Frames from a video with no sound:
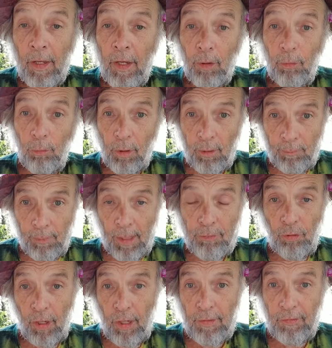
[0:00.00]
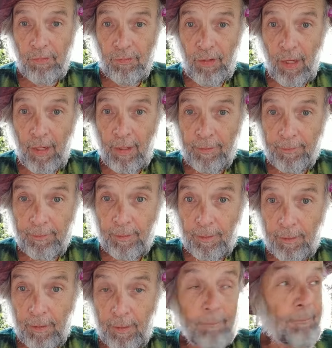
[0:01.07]
What am I trying to say?
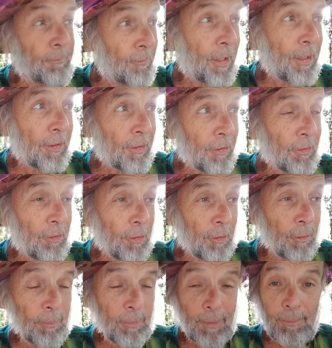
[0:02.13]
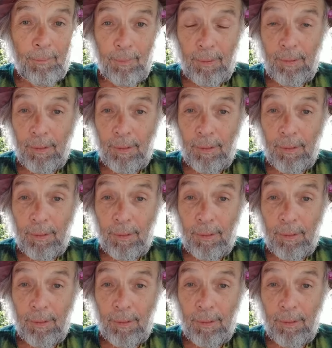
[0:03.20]
Uh, thank you, opium.